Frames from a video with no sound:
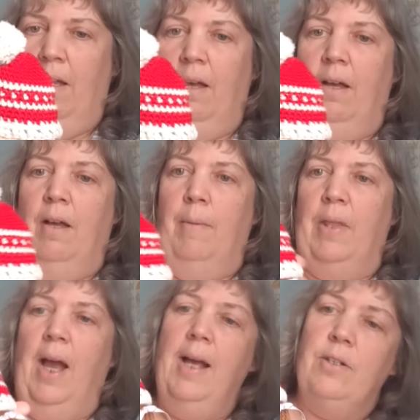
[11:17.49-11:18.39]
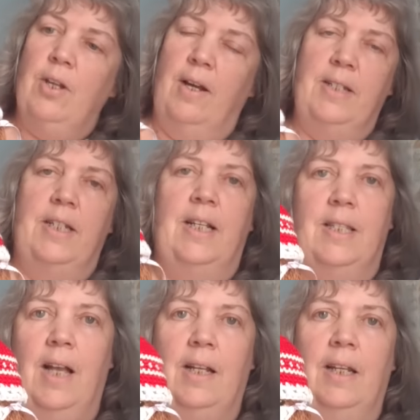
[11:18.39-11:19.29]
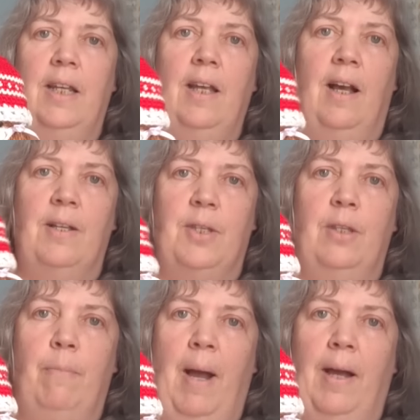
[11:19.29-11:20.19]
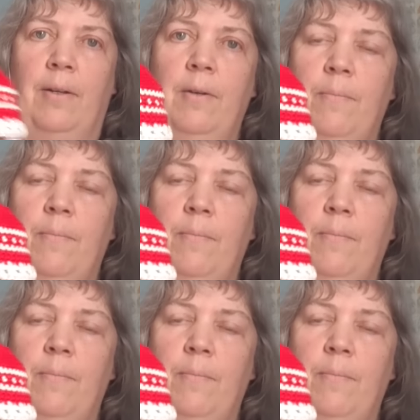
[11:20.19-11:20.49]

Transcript: But the hat I did exactly as in the pattern,